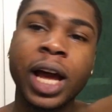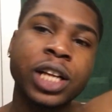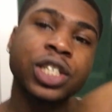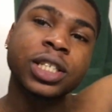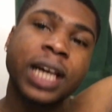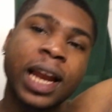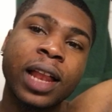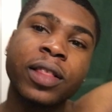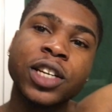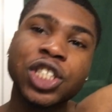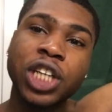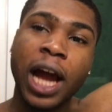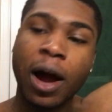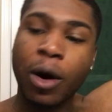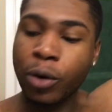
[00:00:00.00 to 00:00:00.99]
I just got out of the
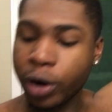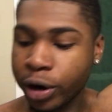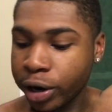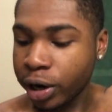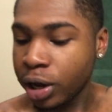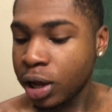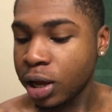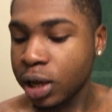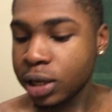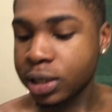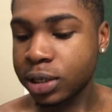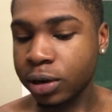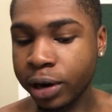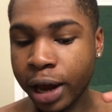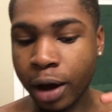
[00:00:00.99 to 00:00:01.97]
shower,
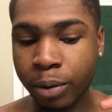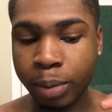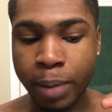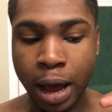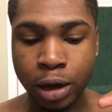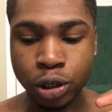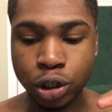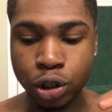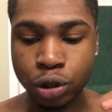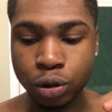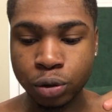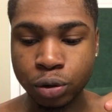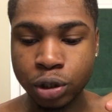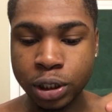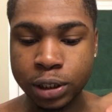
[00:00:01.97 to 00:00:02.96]
so now I'm about
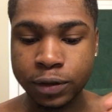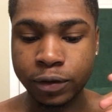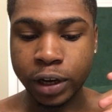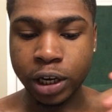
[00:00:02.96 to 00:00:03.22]
to just